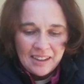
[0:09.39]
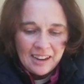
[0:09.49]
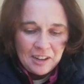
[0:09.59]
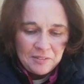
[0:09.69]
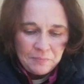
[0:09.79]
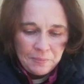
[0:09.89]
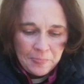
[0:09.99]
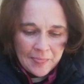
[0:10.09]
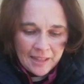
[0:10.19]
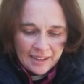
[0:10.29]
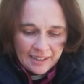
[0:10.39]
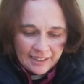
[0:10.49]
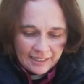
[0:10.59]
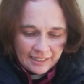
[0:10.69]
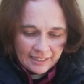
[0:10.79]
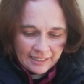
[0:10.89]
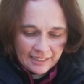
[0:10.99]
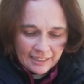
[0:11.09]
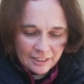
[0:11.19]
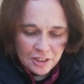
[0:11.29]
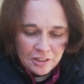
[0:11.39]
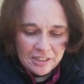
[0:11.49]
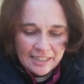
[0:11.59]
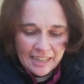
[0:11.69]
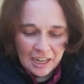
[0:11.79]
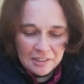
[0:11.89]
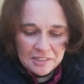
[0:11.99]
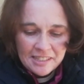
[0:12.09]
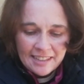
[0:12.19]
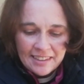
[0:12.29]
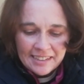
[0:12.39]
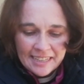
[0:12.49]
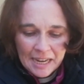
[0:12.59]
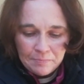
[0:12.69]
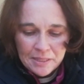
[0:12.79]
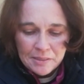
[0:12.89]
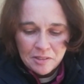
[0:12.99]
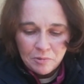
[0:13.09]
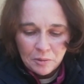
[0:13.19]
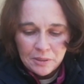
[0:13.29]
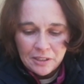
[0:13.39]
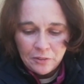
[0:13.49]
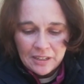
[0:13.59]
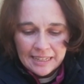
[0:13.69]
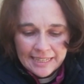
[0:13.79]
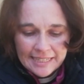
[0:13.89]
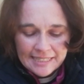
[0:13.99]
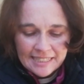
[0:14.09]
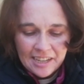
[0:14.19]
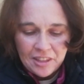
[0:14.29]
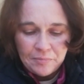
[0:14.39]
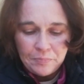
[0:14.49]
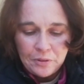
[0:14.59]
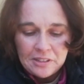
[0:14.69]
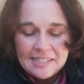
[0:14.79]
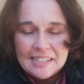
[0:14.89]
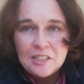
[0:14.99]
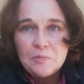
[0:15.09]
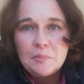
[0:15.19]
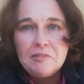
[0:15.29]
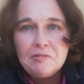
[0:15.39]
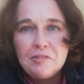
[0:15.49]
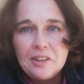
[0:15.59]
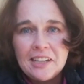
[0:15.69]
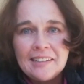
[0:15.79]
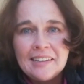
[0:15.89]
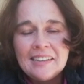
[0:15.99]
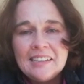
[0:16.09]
to announce that the captives will be released and the prisoners will be freed.